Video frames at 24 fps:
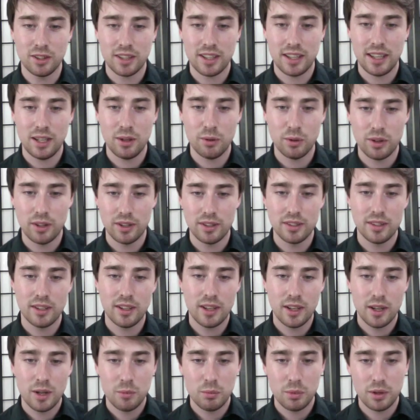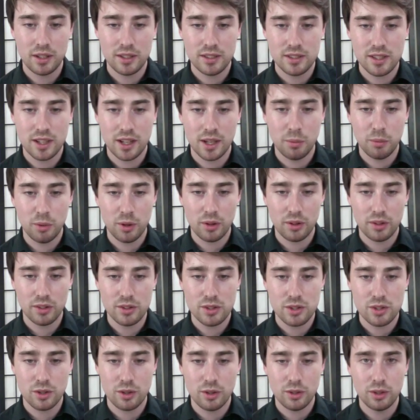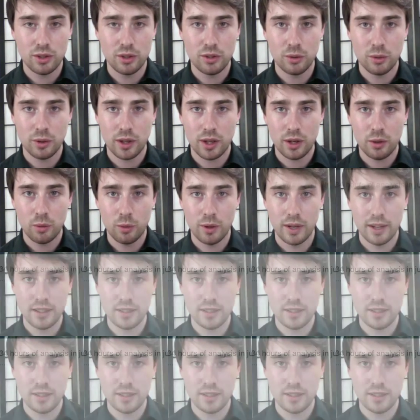keyword, because I'm going to show you a way